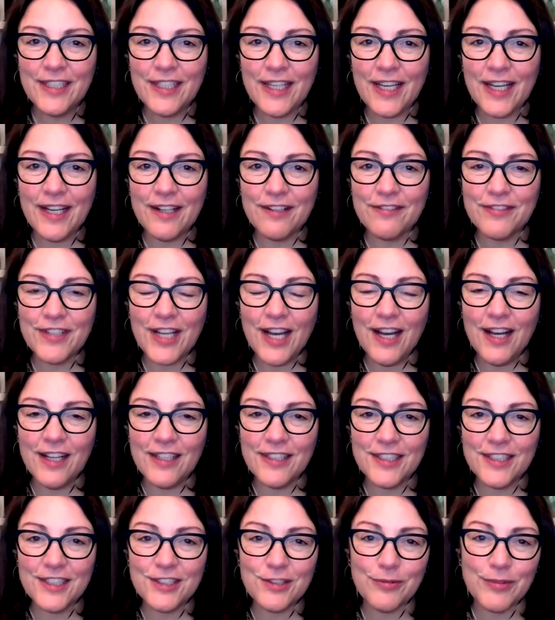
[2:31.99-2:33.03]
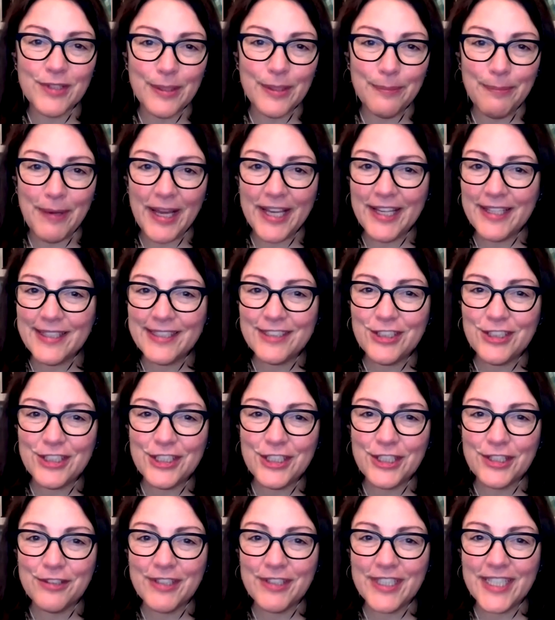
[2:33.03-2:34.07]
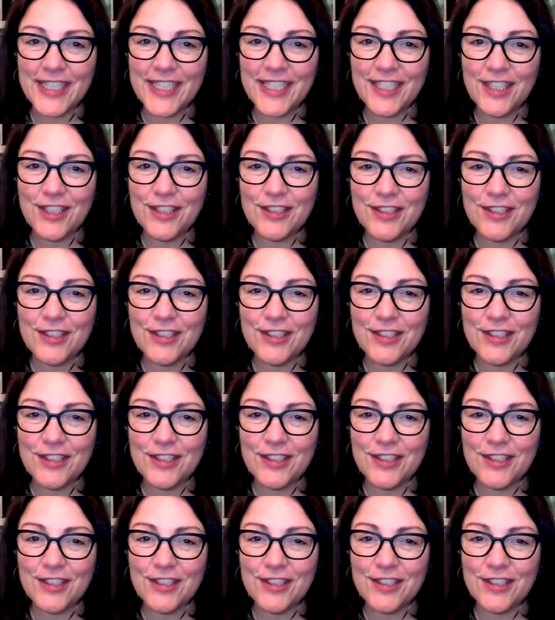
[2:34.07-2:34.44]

out of college with a biology degree,